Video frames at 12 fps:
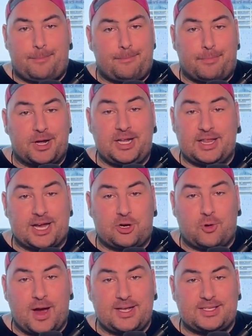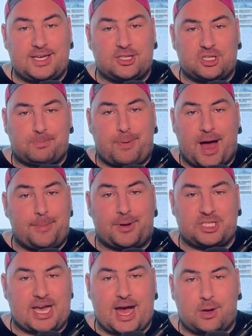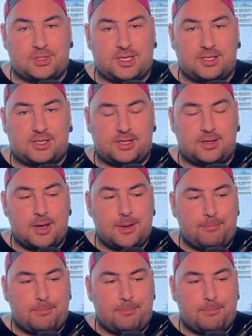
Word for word: money like crazy and just buy a bunch of houses and